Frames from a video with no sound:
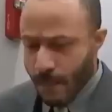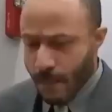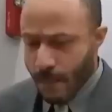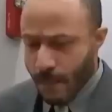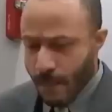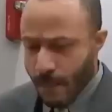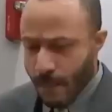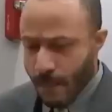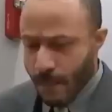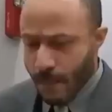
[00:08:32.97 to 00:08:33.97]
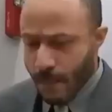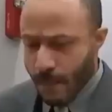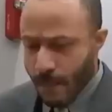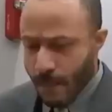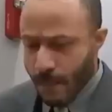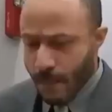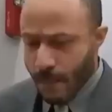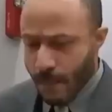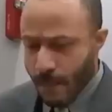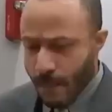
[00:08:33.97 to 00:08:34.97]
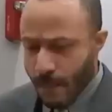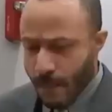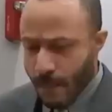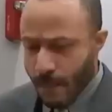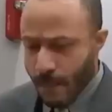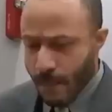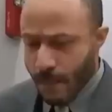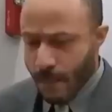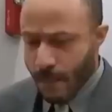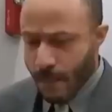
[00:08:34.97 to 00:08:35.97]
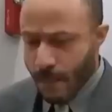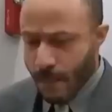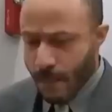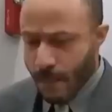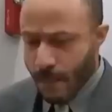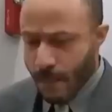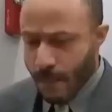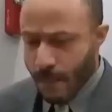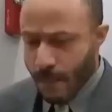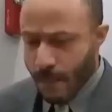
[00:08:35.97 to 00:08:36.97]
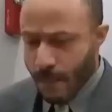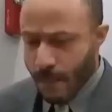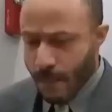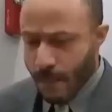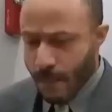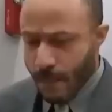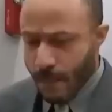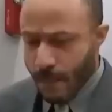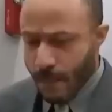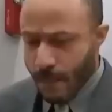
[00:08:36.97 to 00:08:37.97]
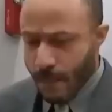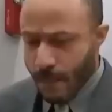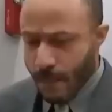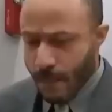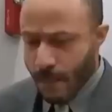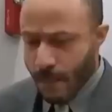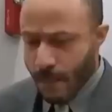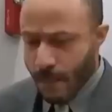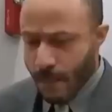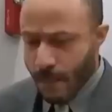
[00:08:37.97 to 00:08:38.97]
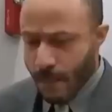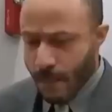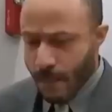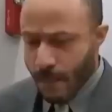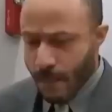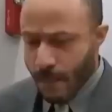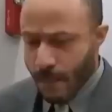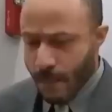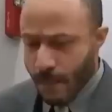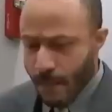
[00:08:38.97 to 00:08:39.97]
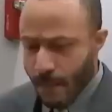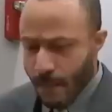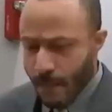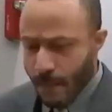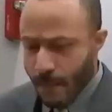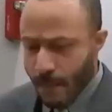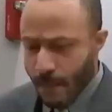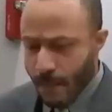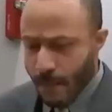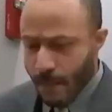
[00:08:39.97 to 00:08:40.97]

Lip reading: (not speaking)